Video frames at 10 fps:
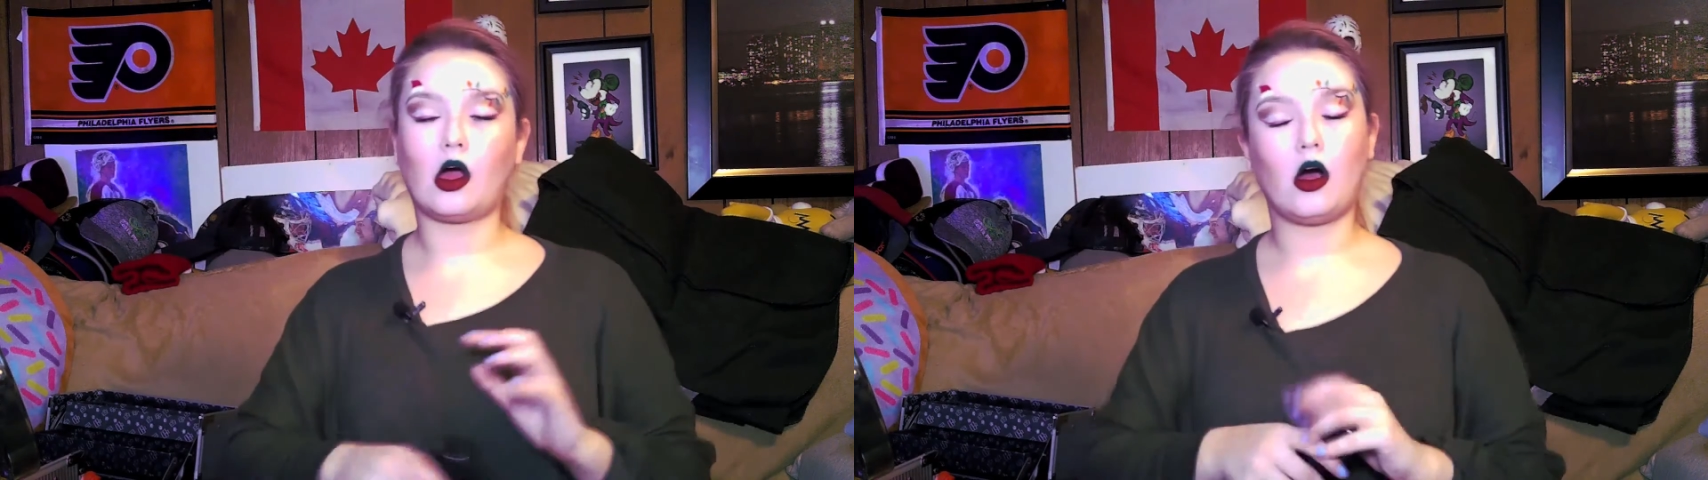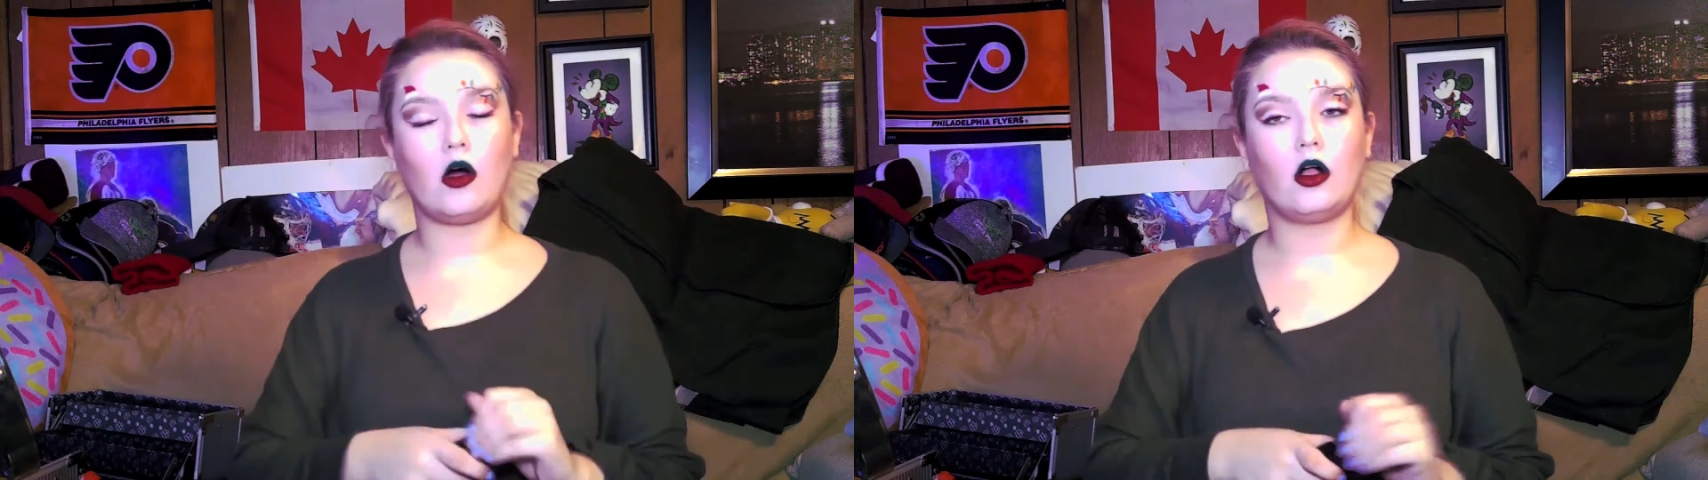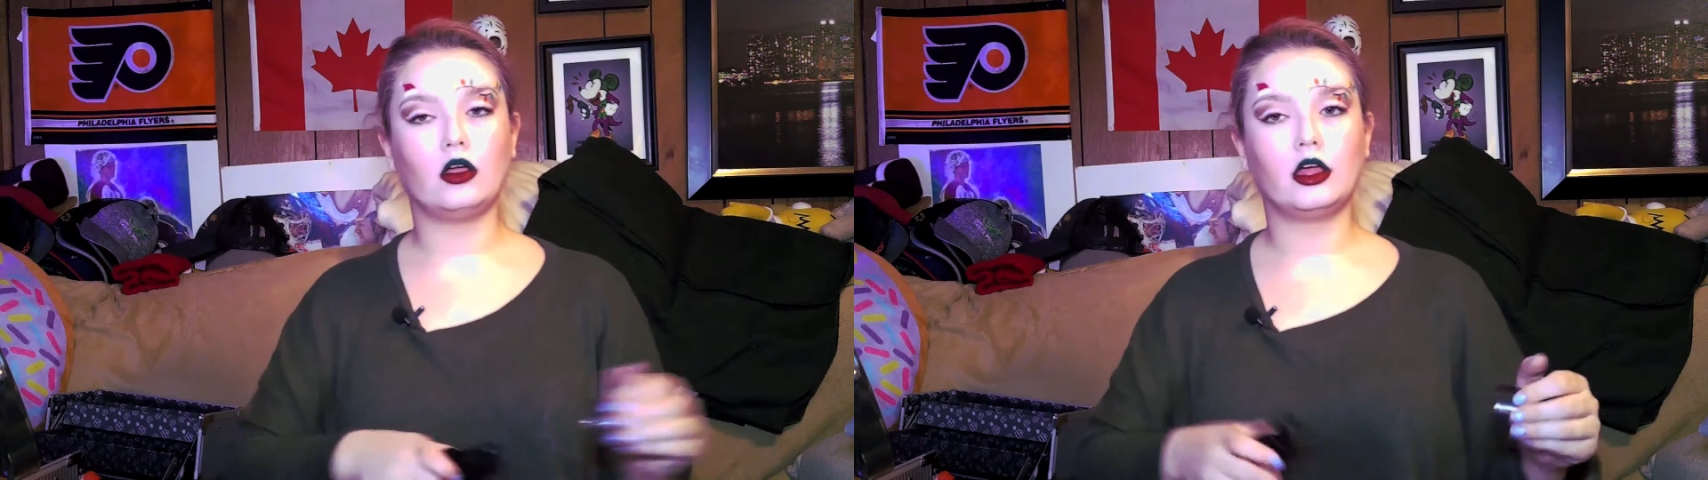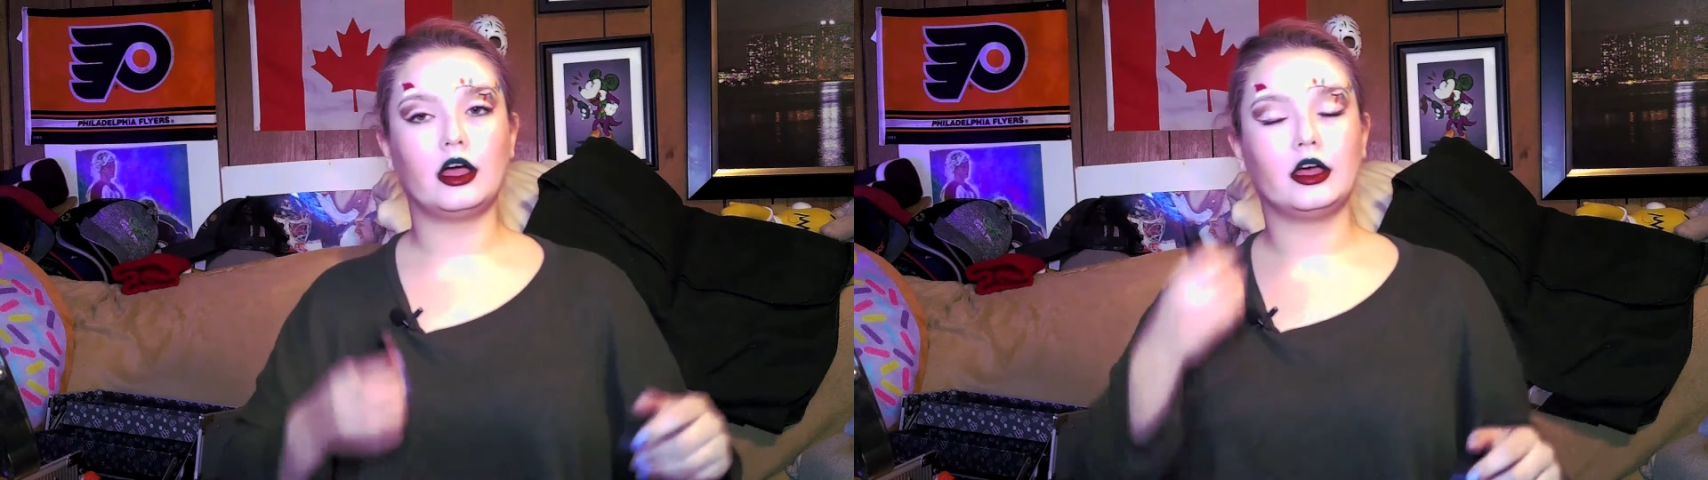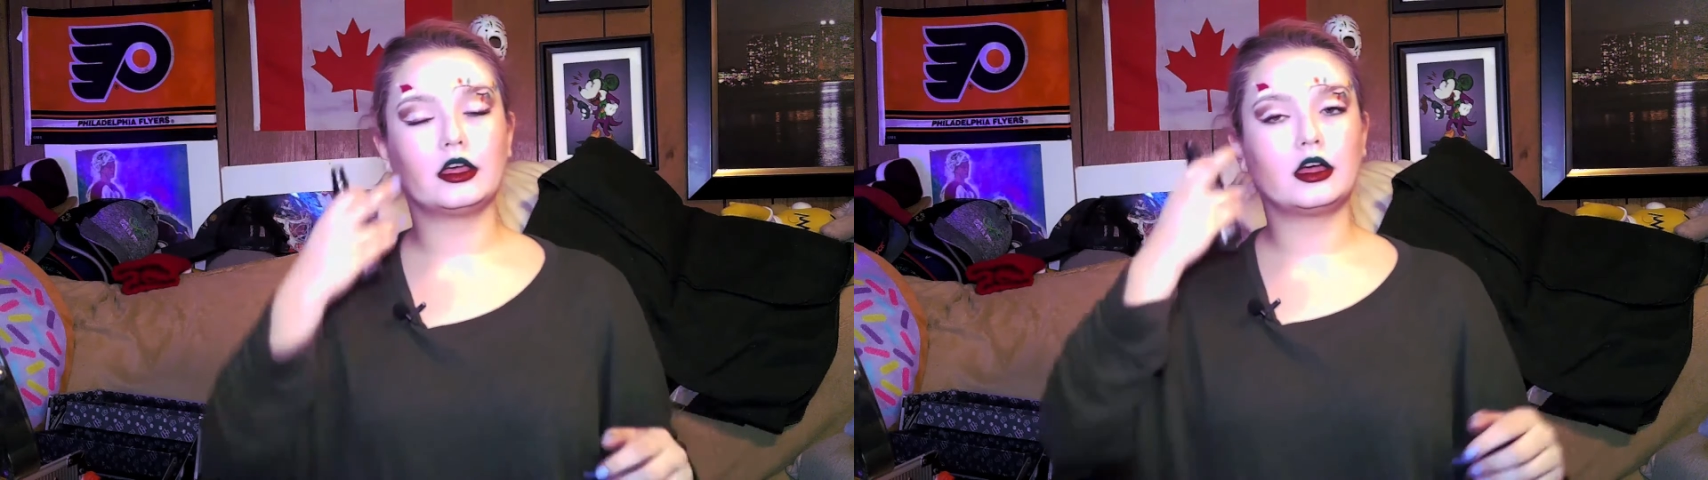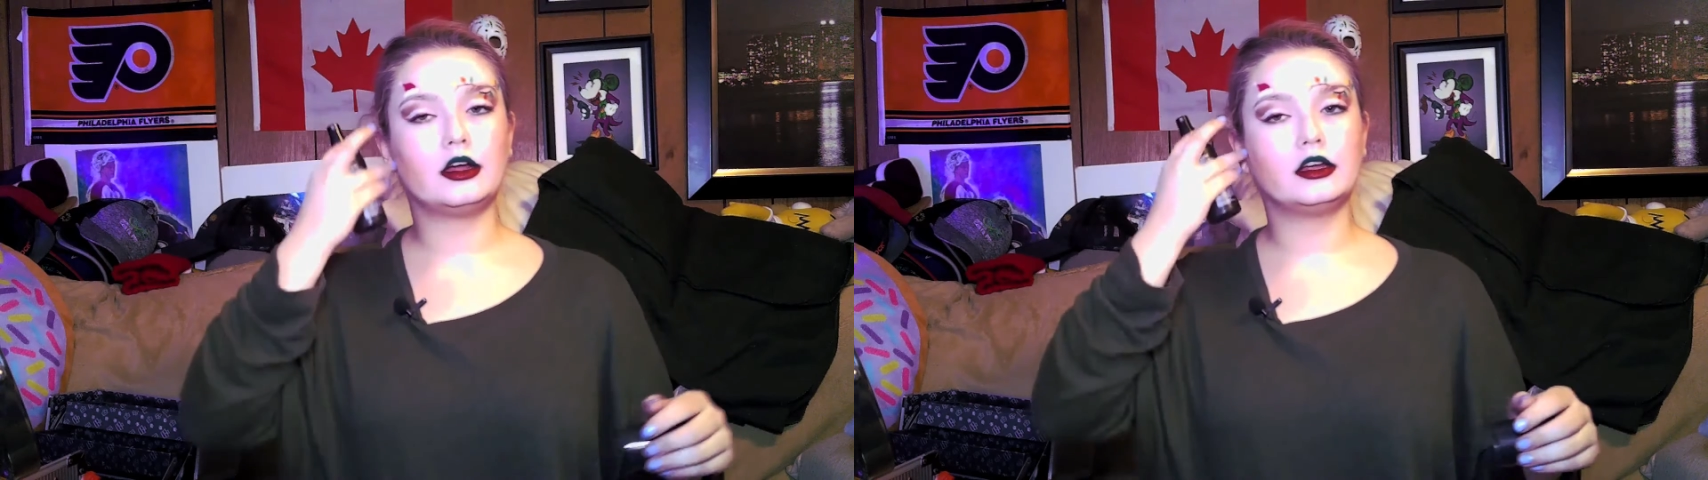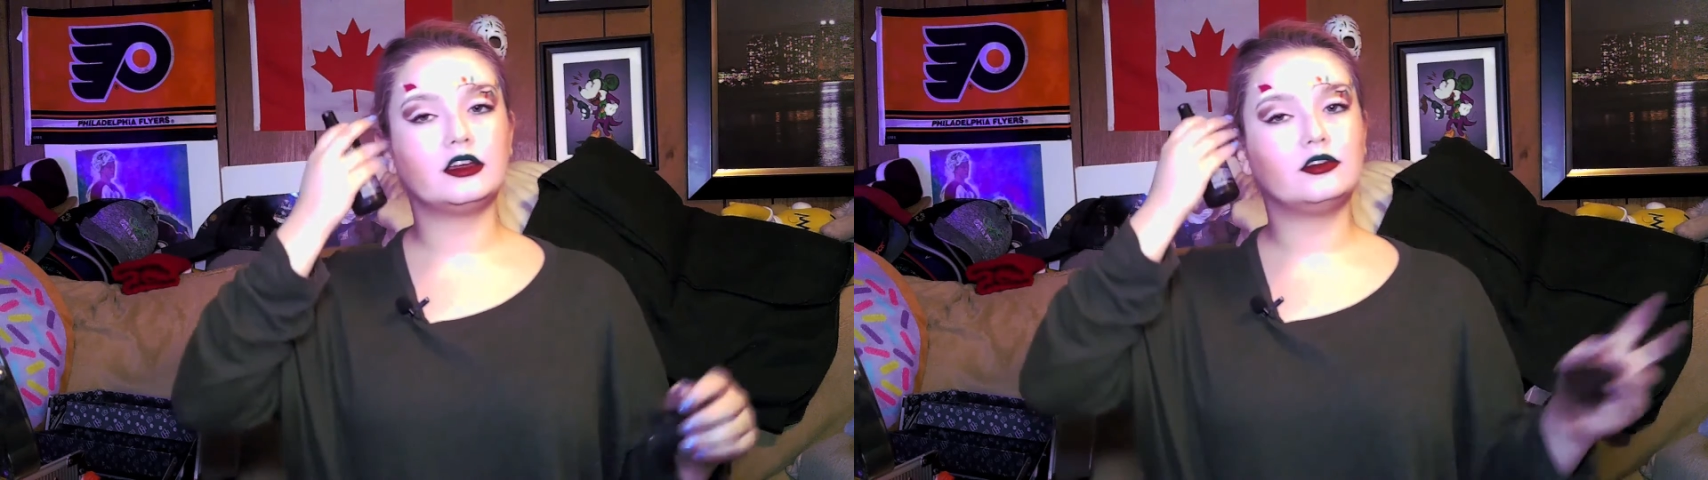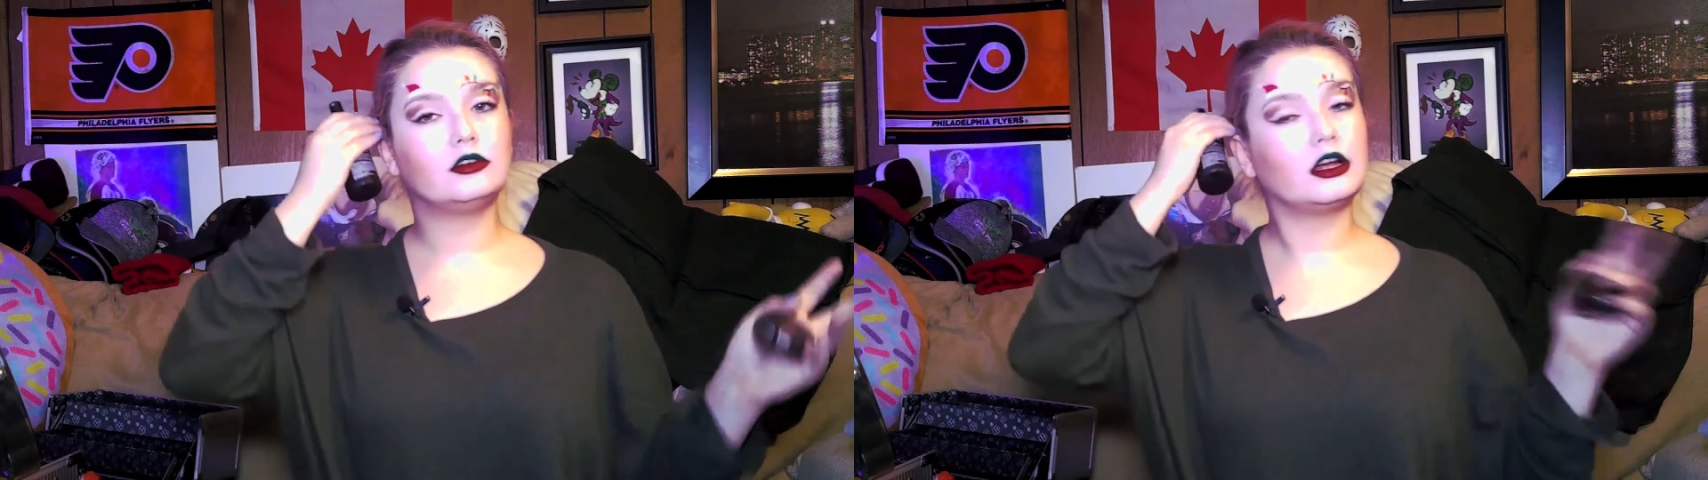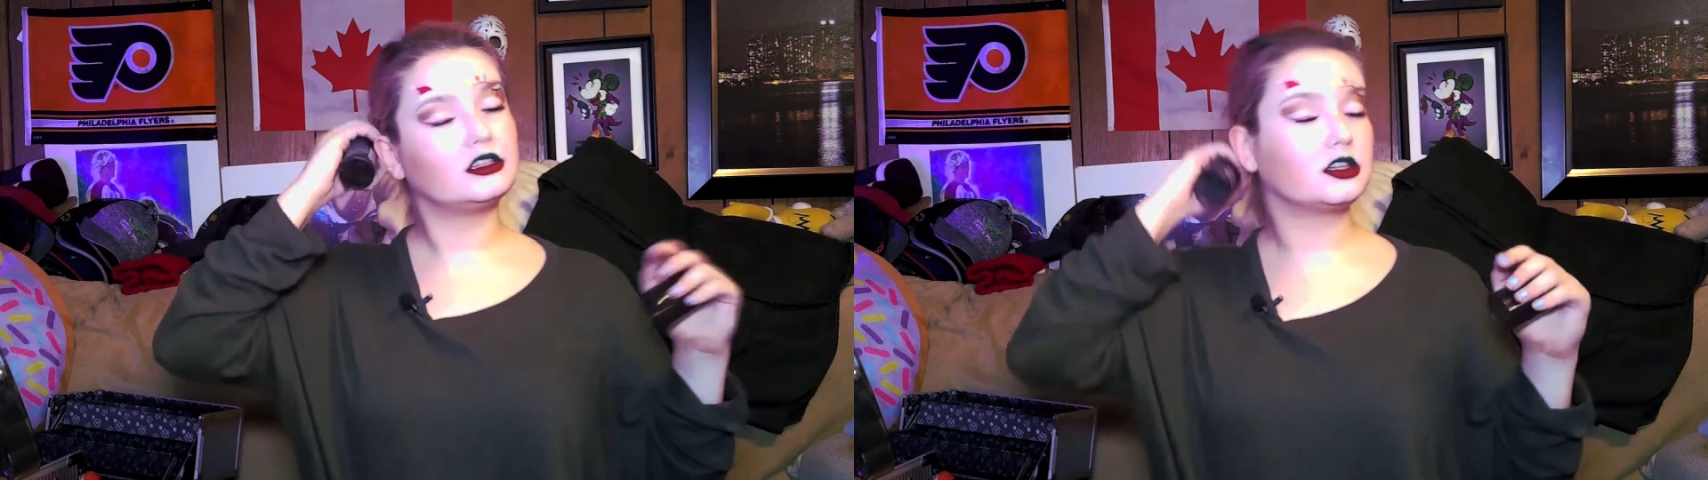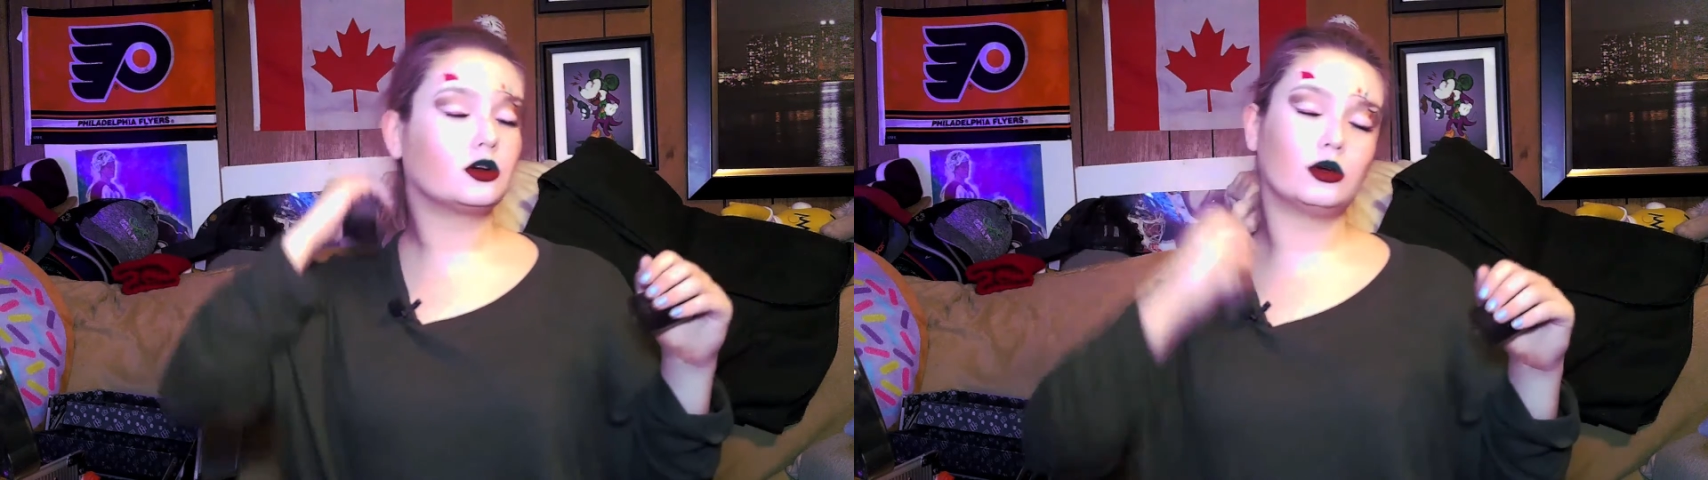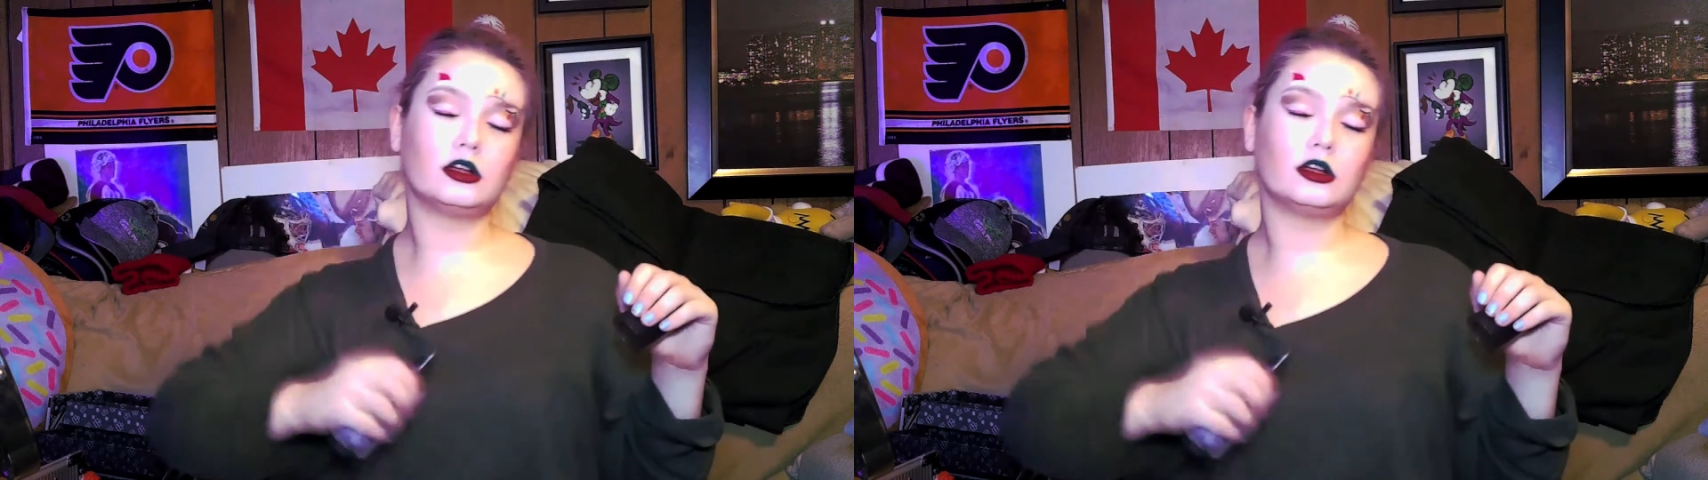I'll kind of give you guys a quick